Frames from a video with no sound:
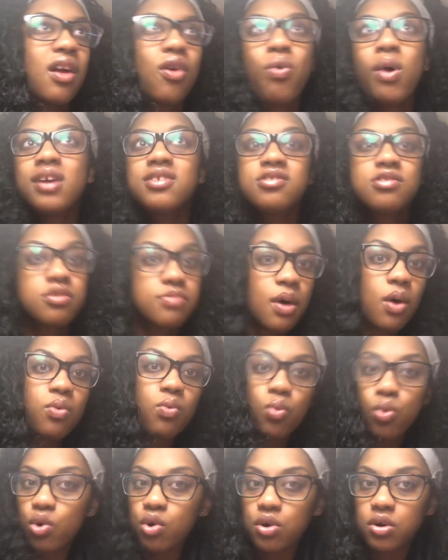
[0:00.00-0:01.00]
Questions
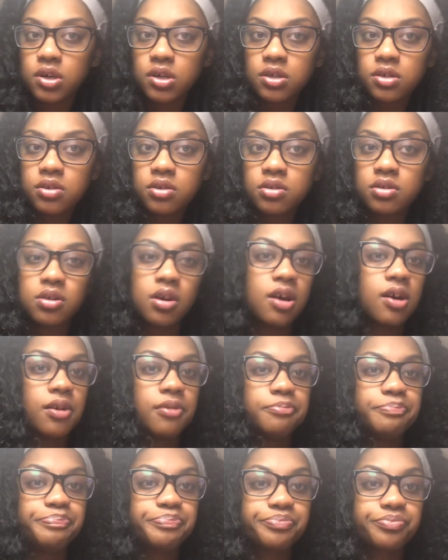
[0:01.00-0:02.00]
about wars,
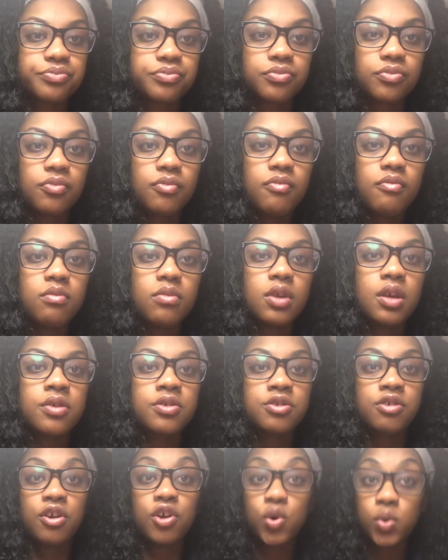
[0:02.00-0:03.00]

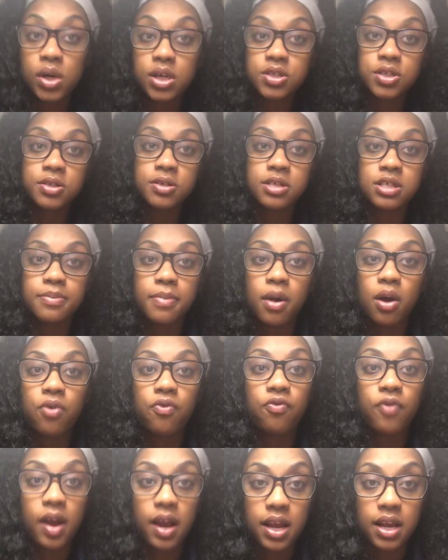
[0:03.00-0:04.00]
certain questions
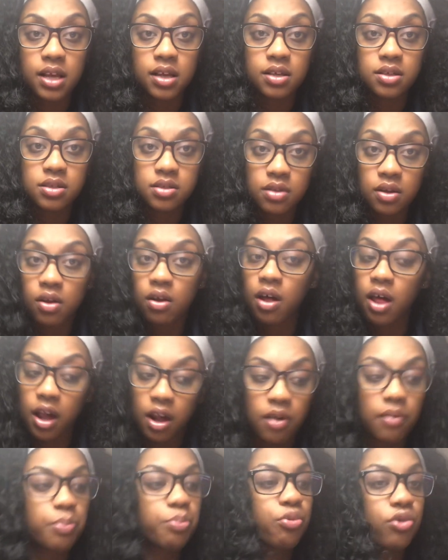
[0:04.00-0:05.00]
about ranks,
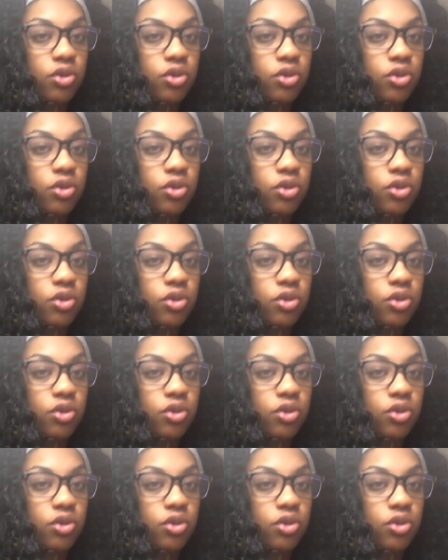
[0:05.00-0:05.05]
like